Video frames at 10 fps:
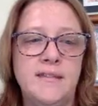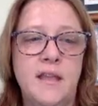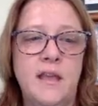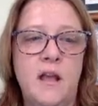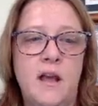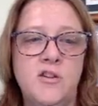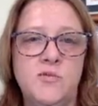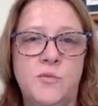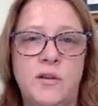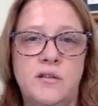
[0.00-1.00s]
thing I
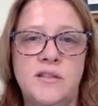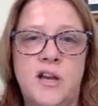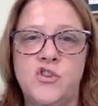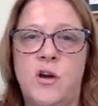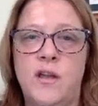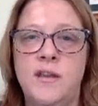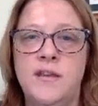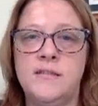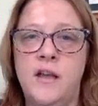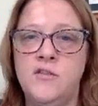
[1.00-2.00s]
just want to touch on is the